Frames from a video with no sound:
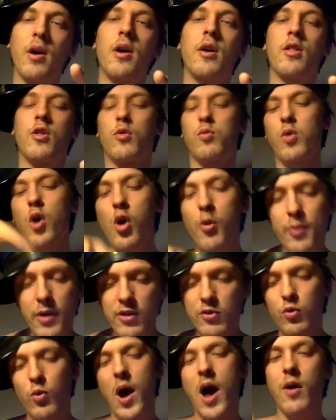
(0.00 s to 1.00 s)
and the rope
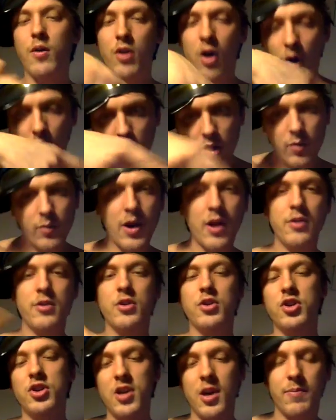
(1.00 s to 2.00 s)
is wound all around
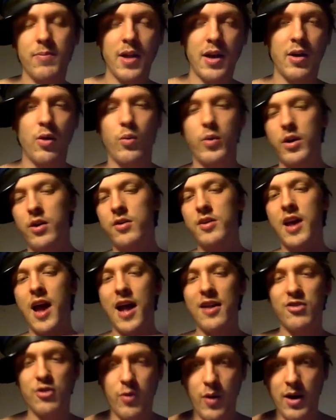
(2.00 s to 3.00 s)
your ship like a weird
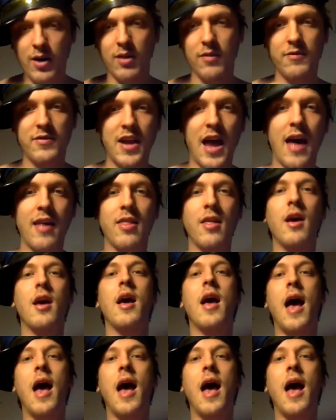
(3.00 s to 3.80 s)
cat's cradle of death.